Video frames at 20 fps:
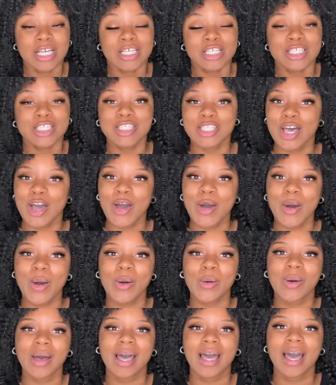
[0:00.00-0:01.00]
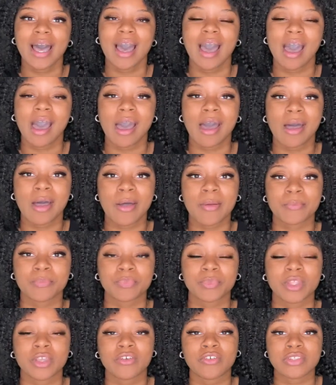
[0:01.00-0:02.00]
So
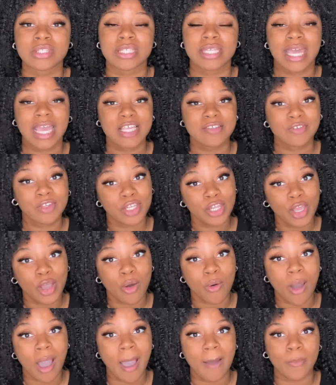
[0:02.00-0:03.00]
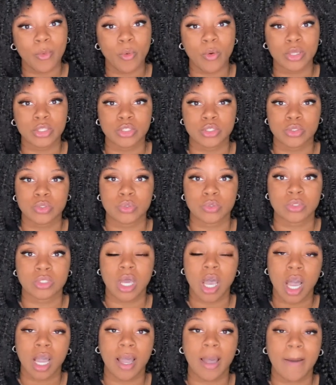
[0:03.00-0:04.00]
today's video, I'm going to
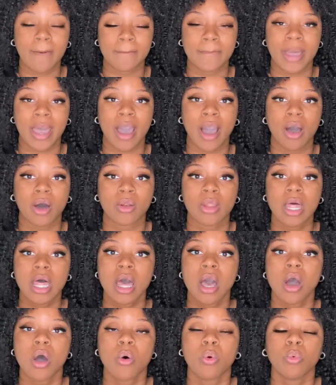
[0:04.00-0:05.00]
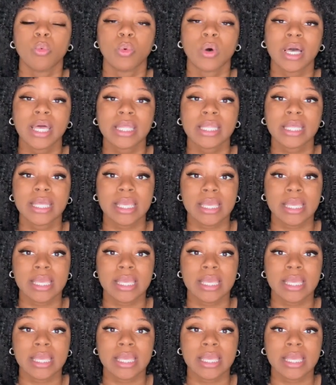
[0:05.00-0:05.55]
talk about what